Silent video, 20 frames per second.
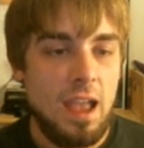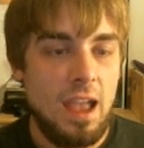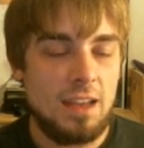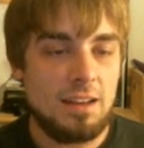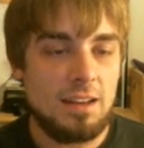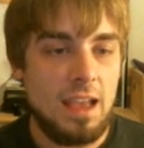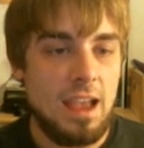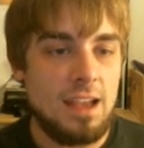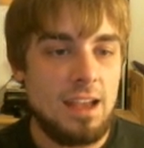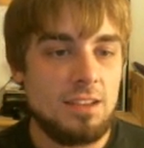
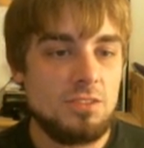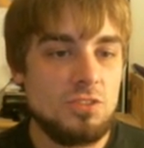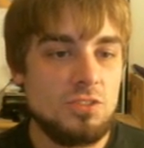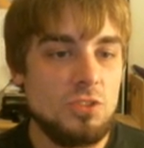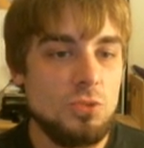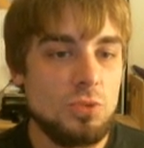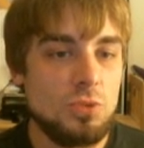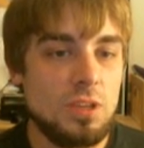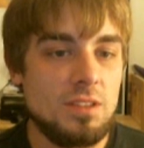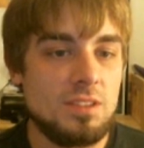And
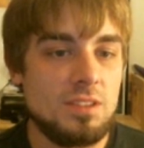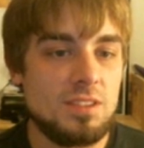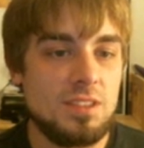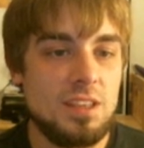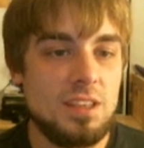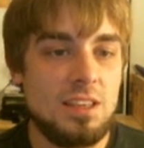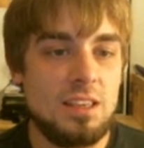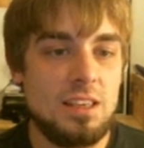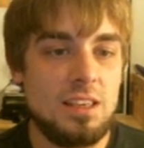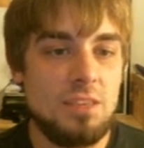as you can
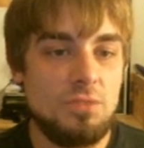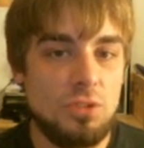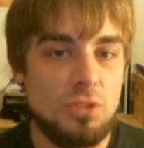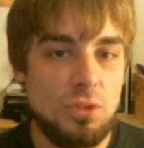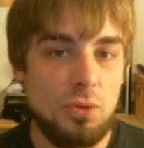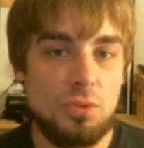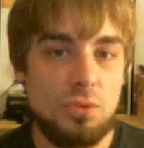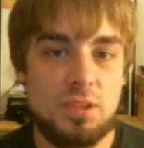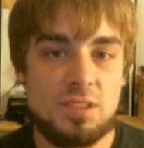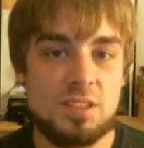see, even
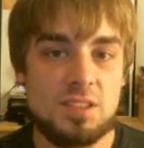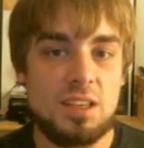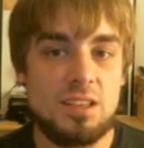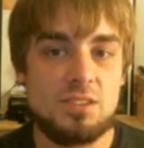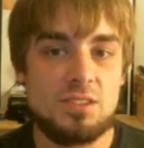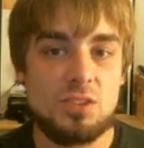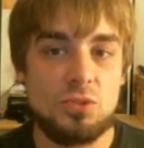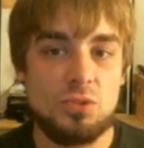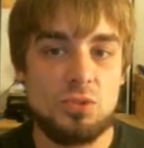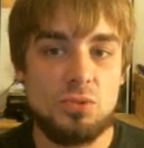though this
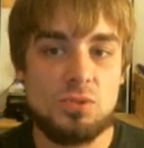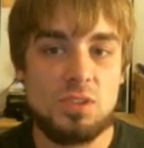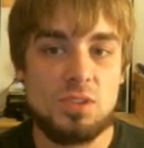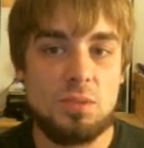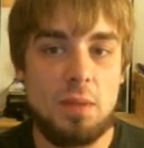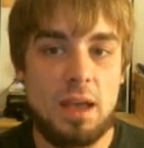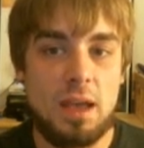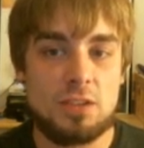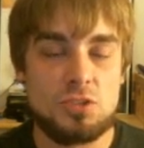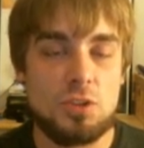is a
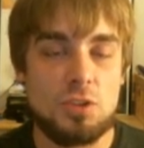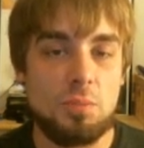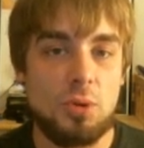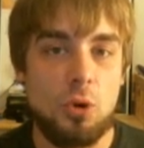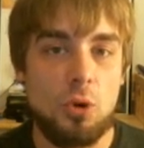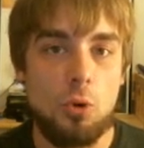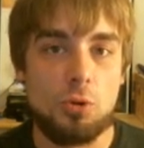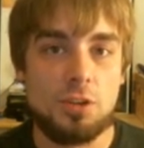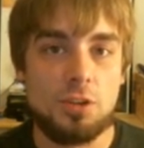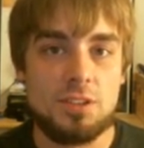losing matchup
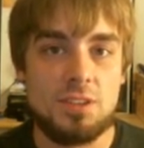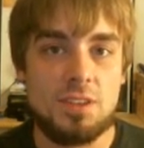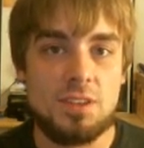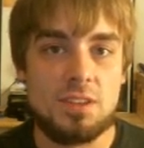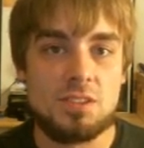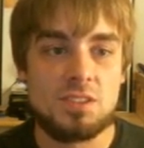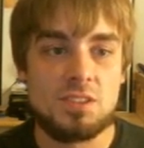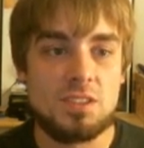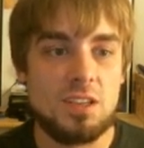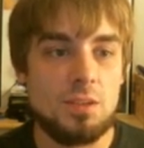according to
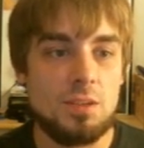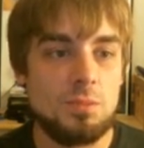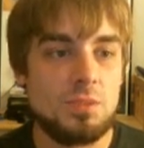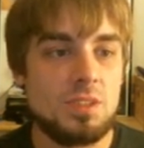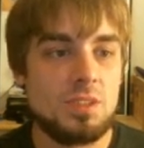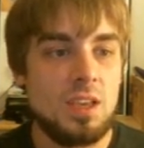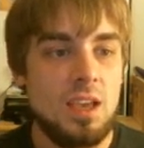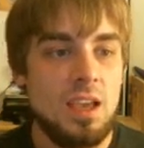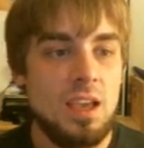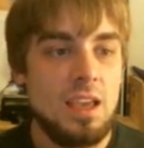the
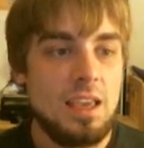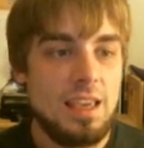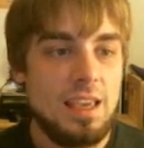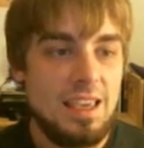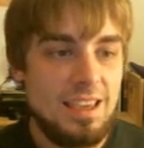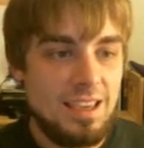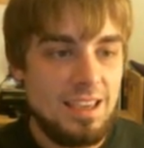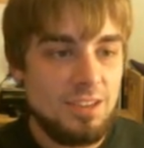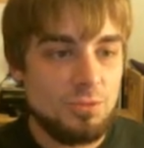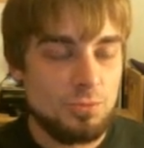Sims,
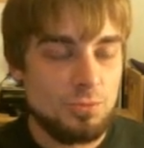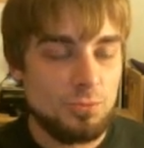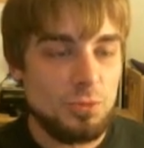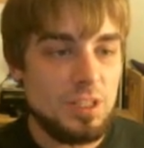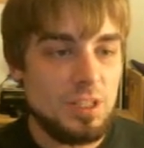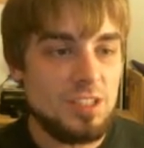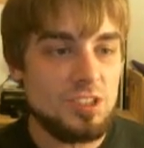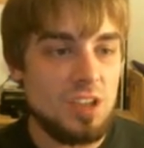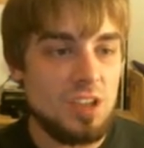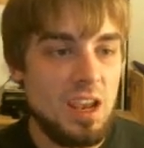he can
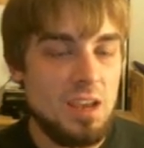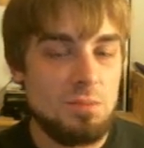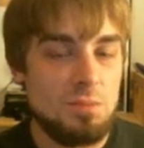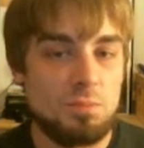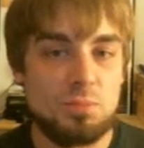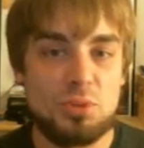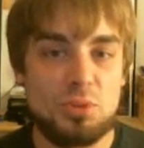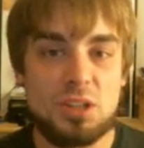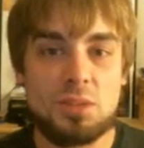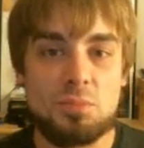reach a
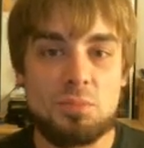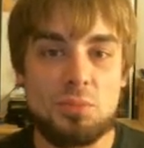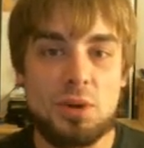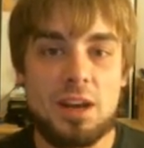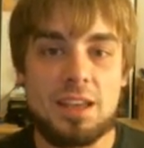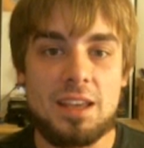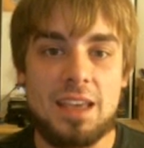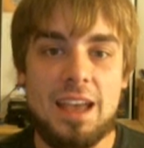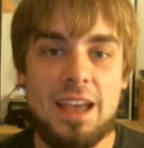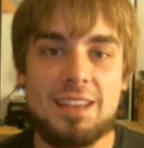Brick
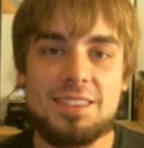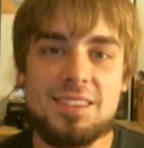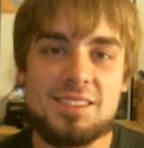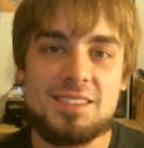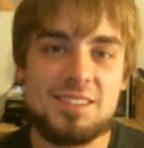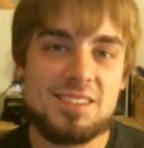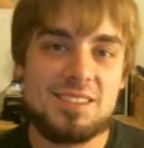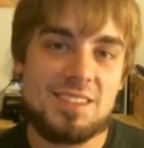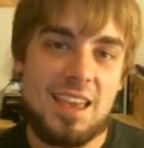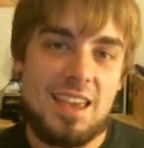Break at the
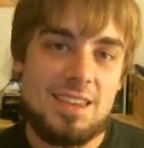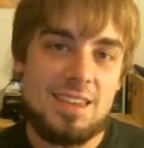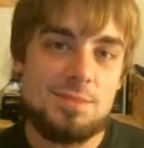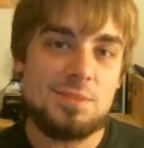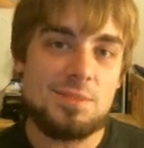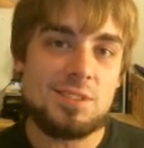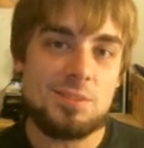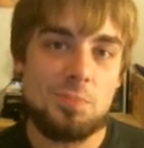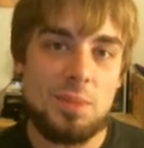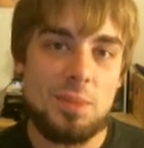same
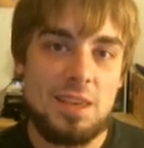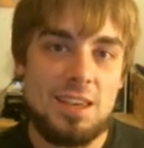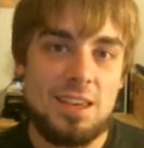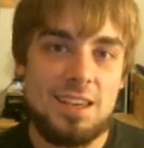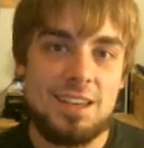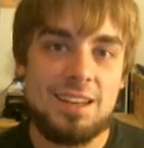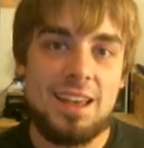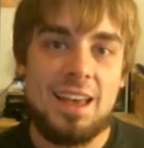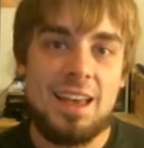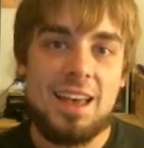
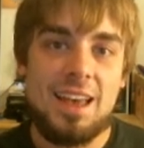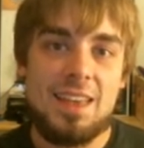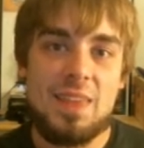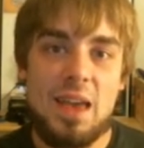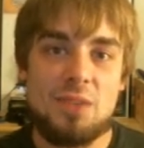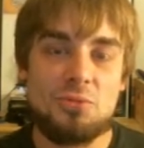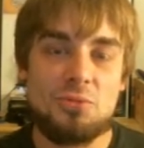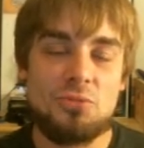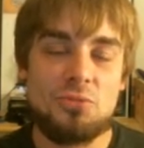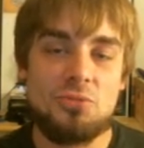speed
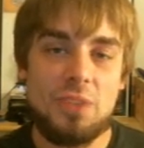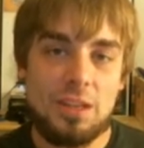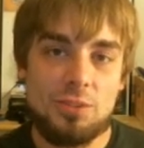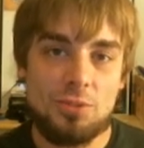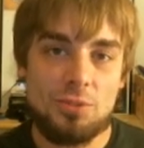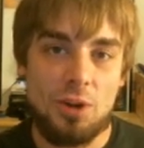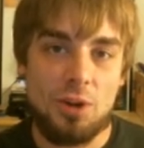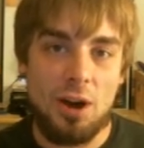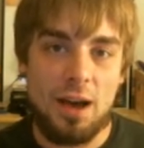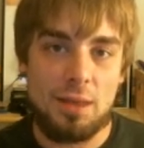that
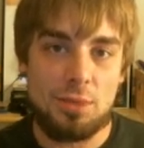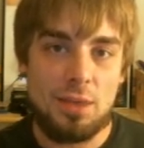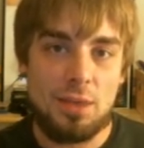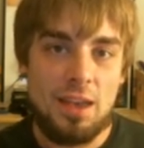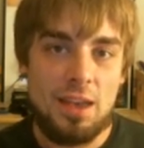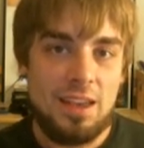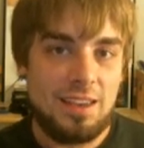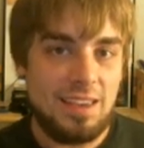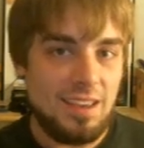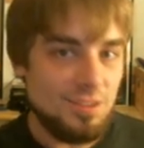
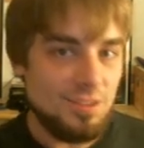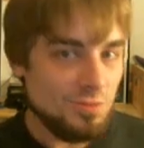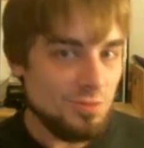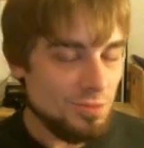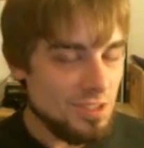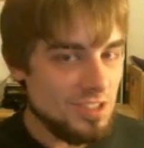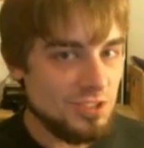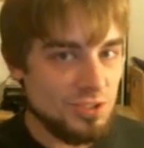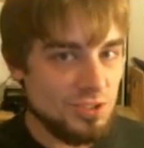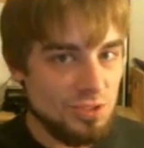Vigoroth can
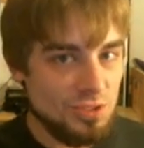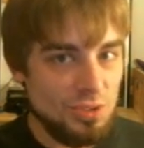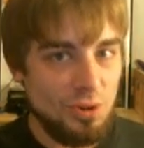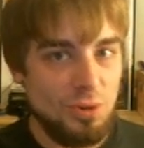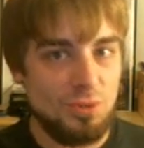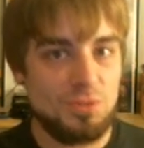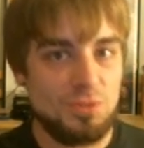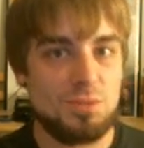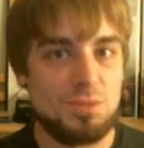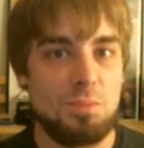reach
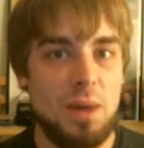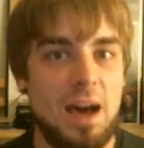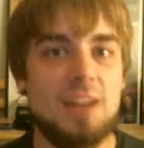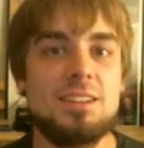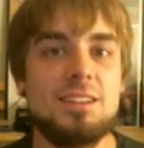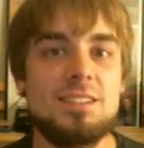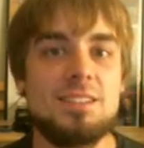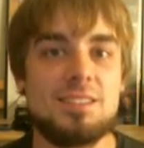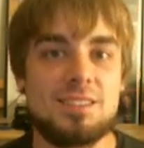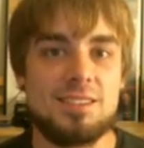those
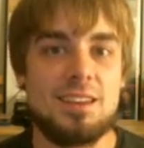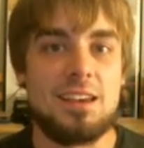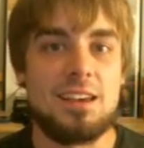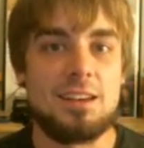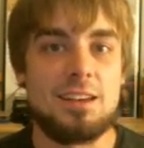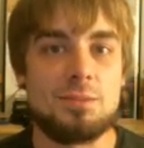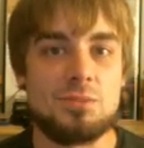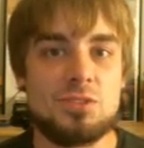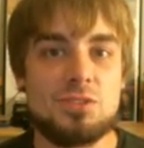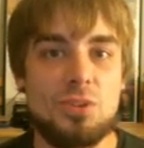body
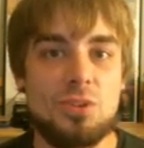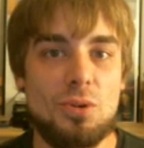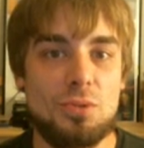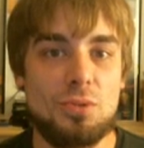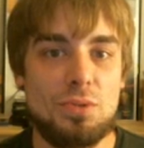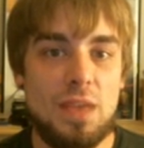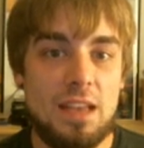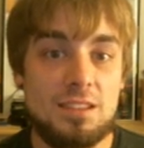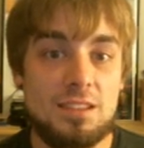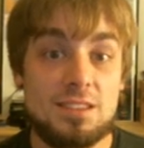slams.
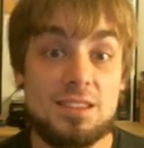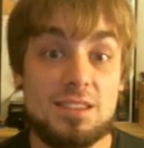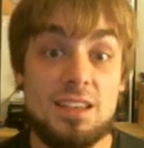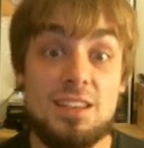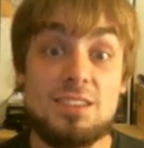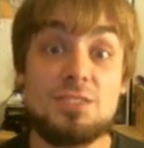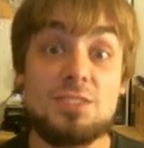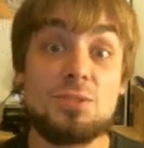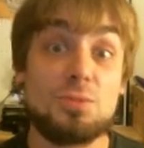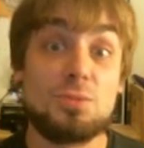So that's
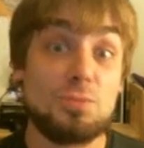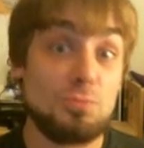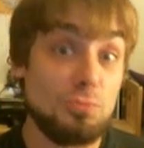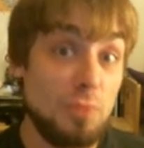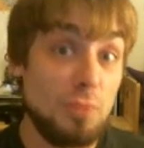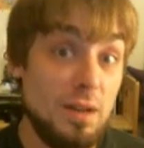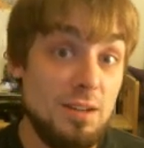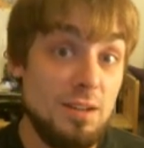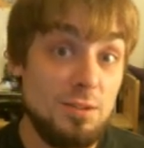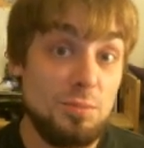
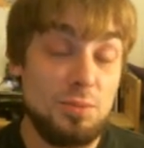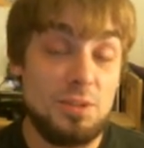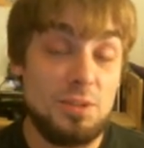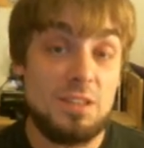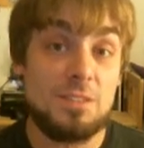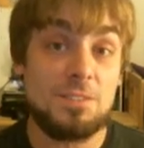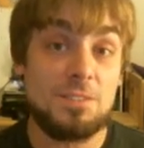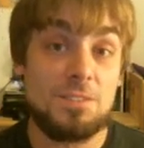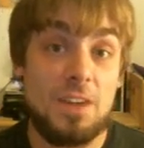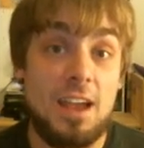
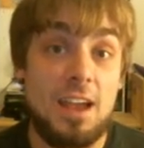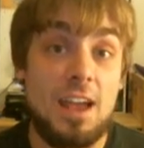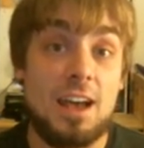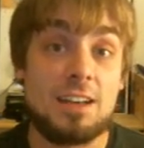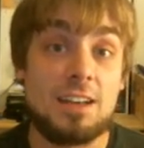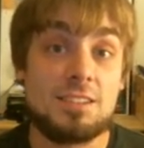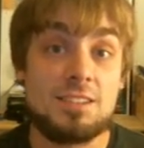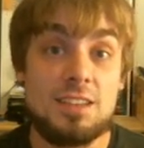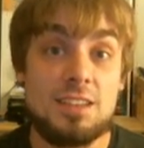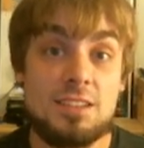incredibly
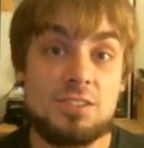fast.